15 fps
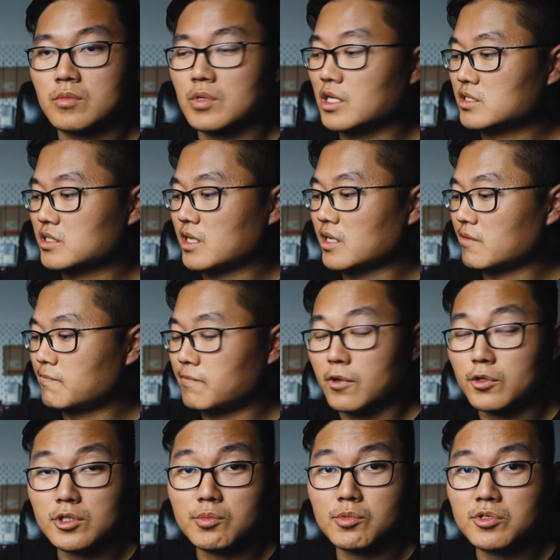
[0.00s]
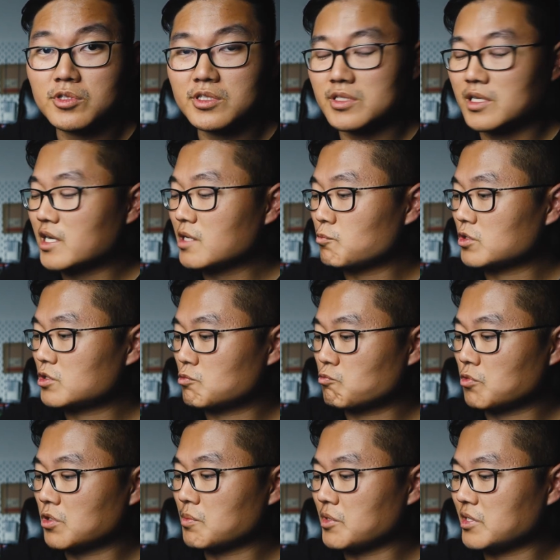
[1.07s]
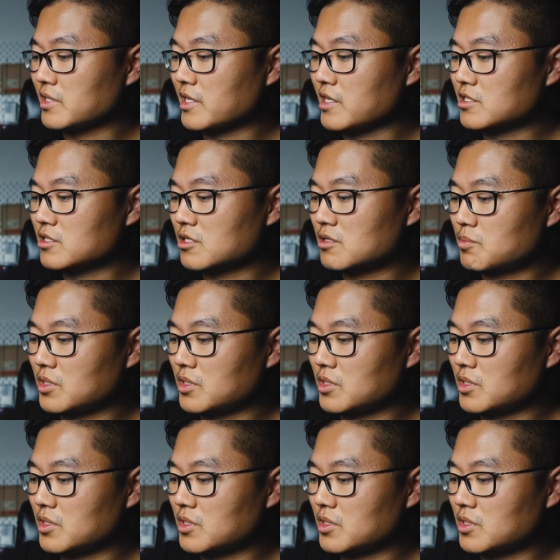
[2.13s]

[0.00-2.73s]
It's not a foldable design, which would have been nicer,